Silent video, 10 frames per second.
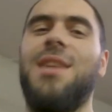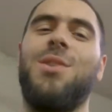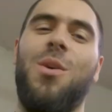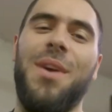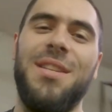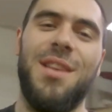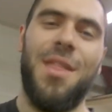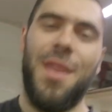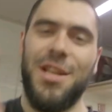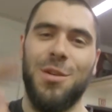As always,
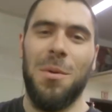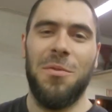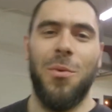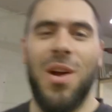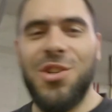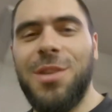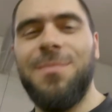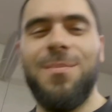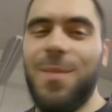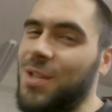thanks so much for
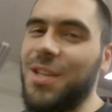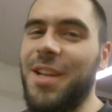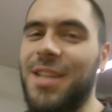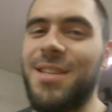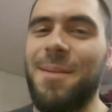watching. I'll see you next